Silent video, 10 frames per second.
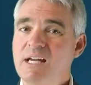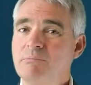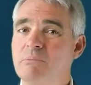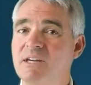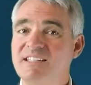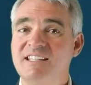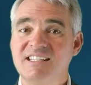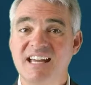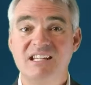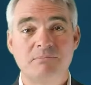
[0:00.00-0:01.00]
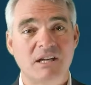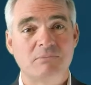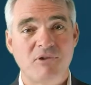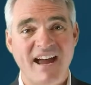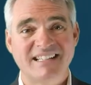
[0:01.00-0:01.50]
implement today's
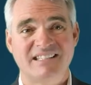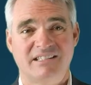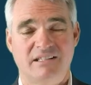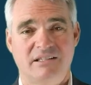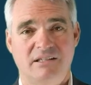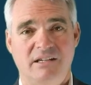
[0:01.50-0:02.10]
best practices.